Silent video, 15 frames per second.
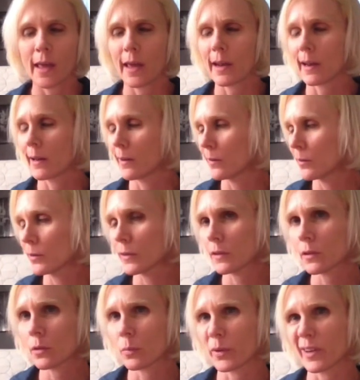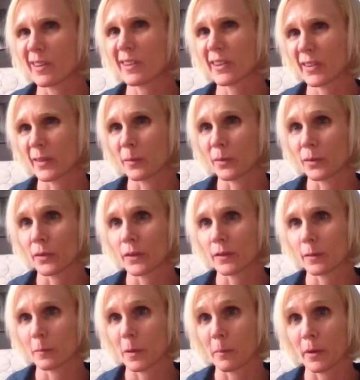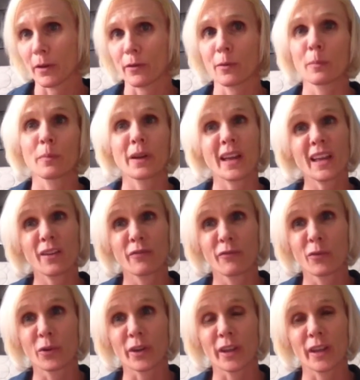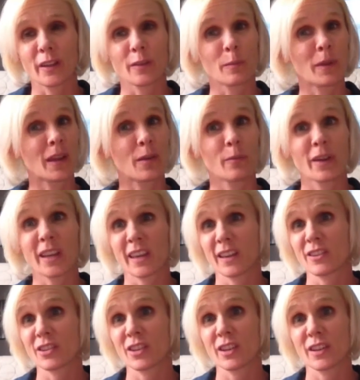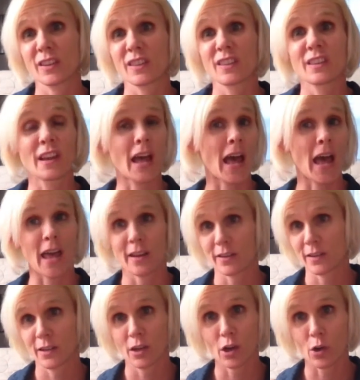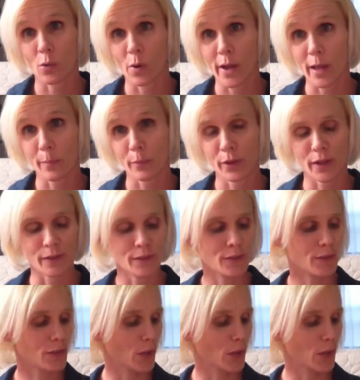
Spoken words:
And I know it's a little weird because I'm doing this in my bedroom, but I have 4 kids, man, and my kitchen is not a quiet place.